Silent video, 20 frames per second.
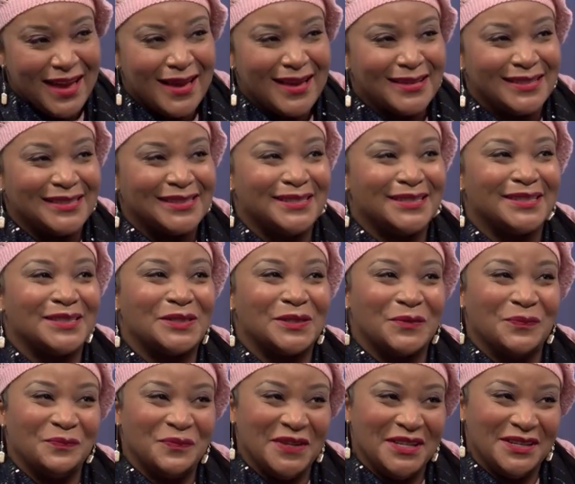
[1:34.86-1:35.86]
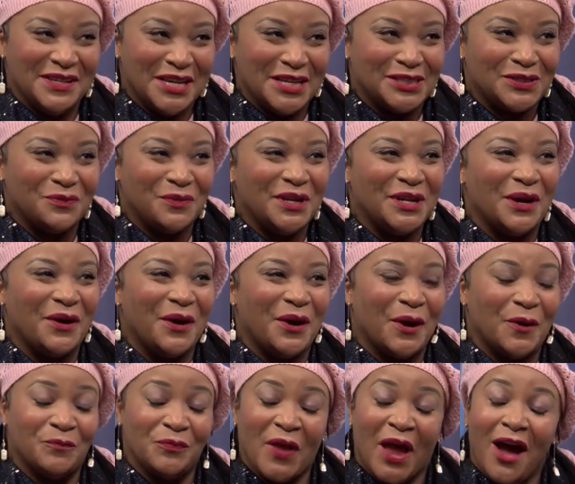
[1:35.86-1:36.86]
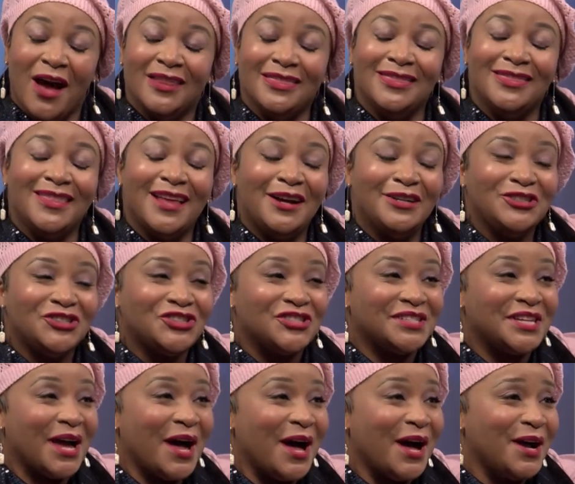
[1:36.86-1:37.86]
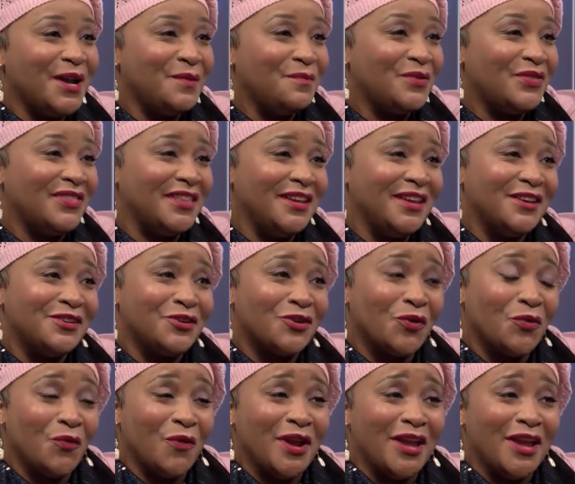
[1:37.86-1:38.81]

Yes. what does that mean? We are lunchtime theater.